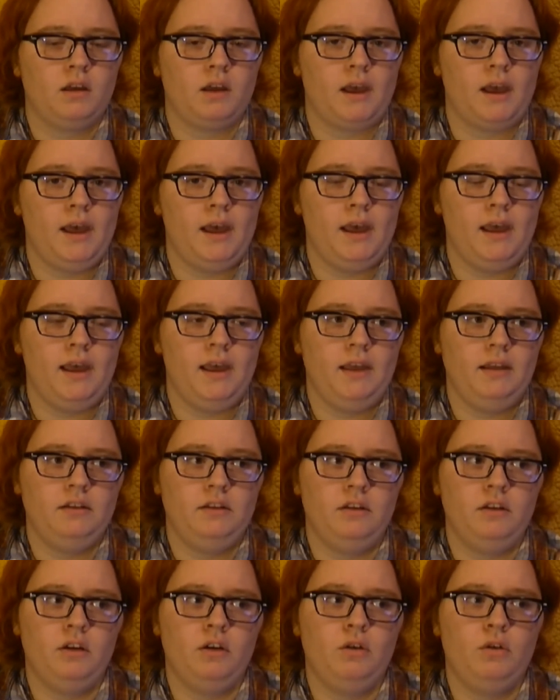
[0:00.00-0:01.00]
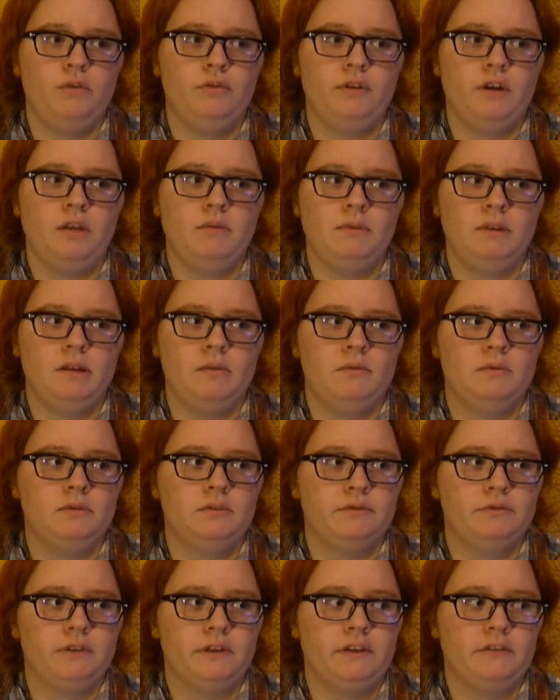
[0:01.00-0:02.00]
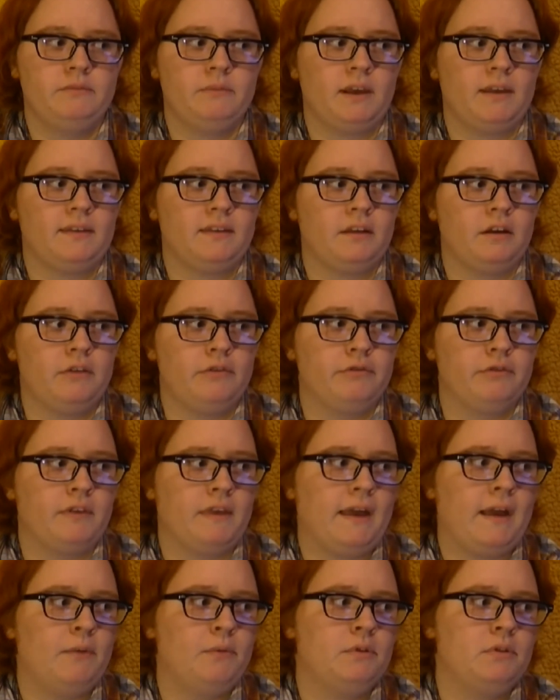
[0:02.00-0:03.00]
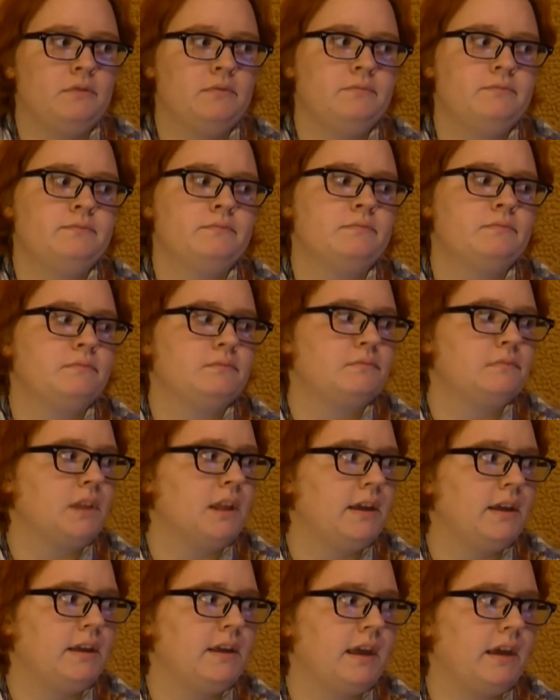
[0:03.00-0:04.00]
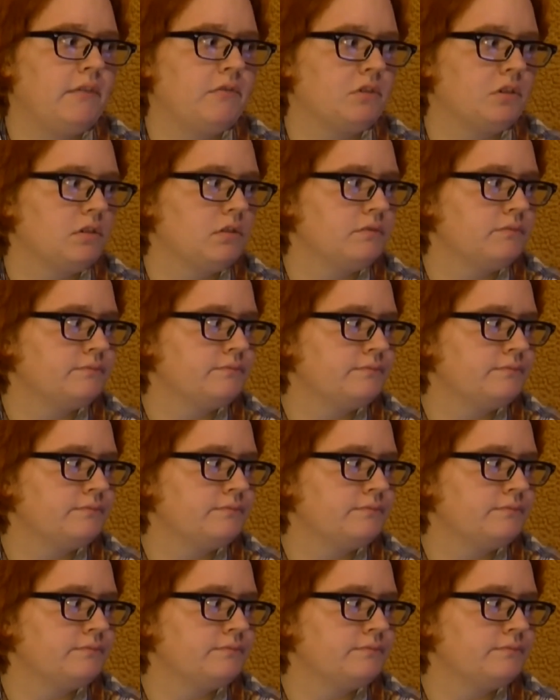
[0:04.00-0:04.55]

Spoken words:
I don't know if I'd be able to forgive myself for that one, like, ever.